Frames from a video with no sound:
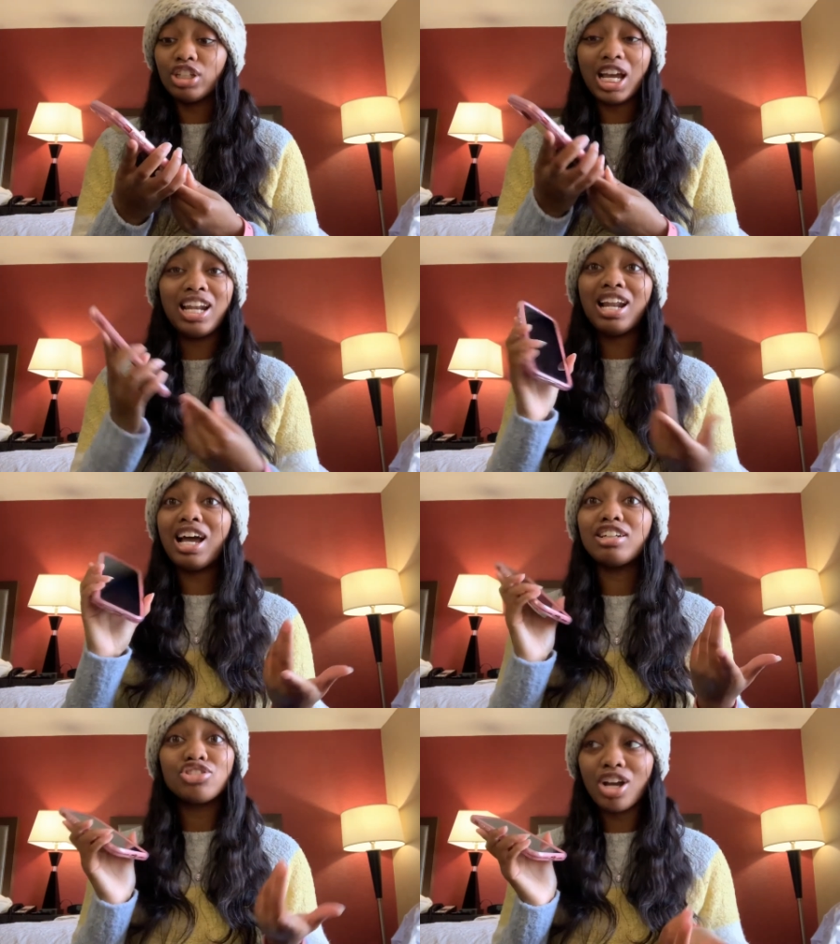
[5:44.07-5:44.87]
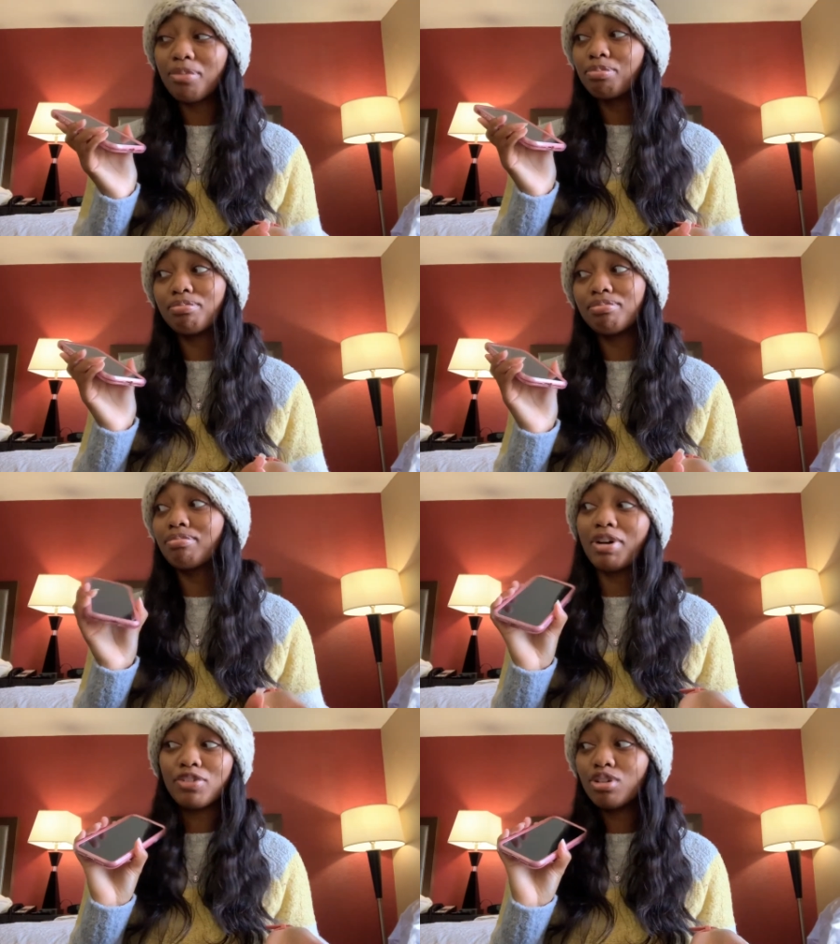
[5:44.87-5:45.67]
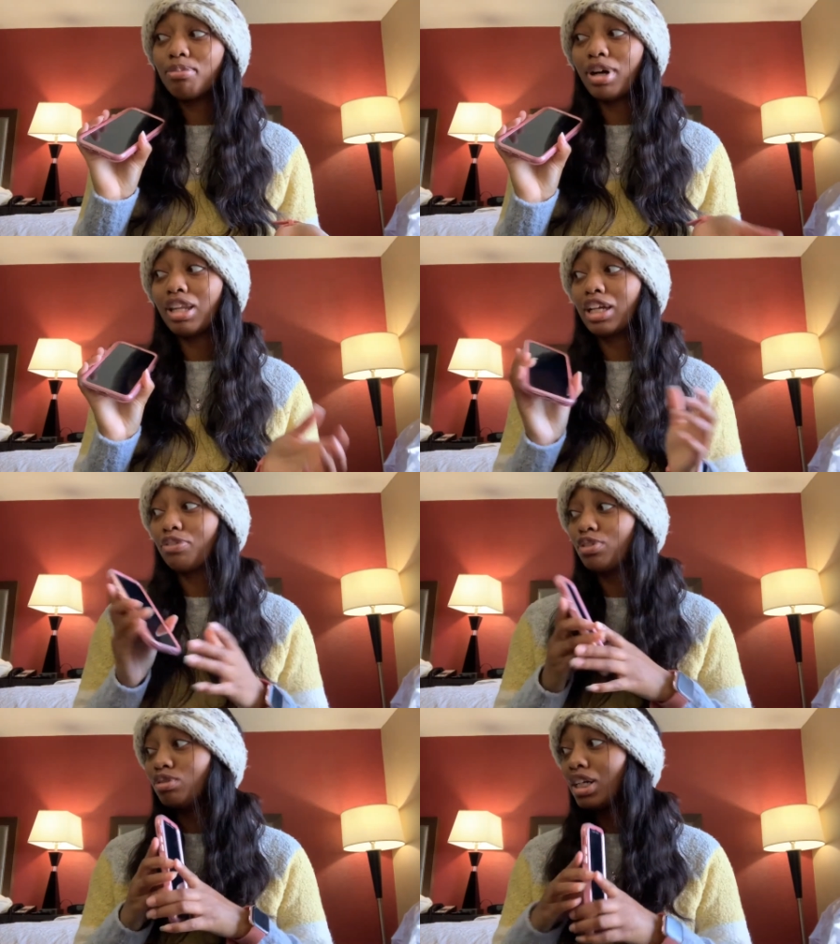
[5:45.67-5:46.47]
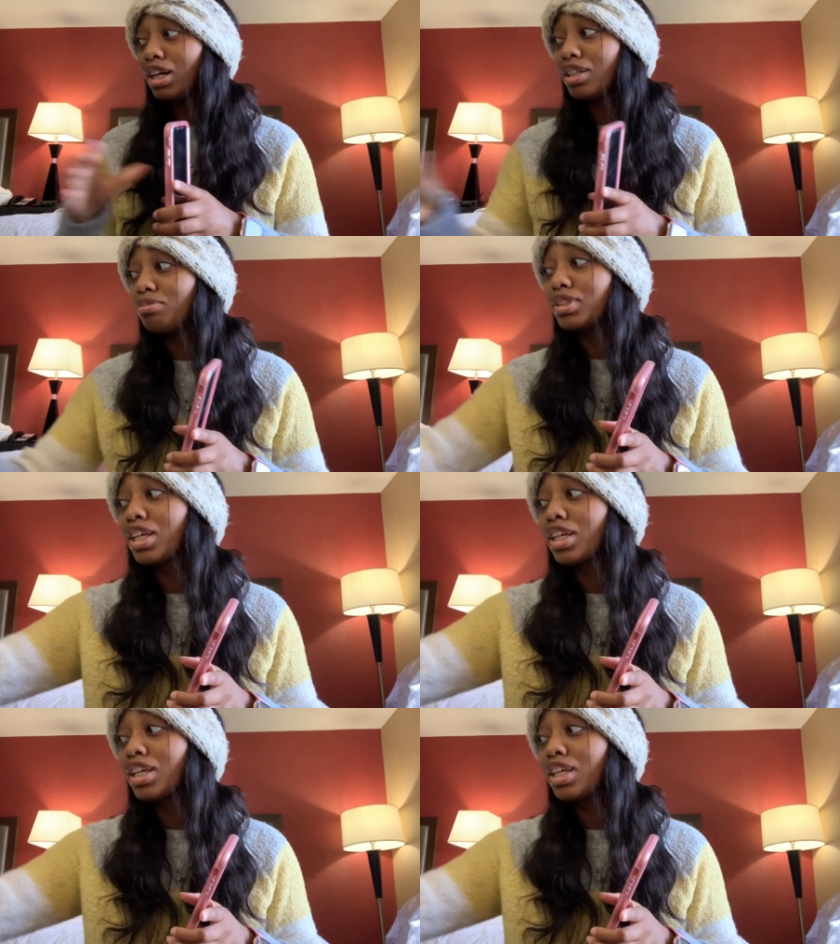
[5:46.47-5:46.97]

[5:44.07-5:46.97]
And I dropped my phone by like a few times.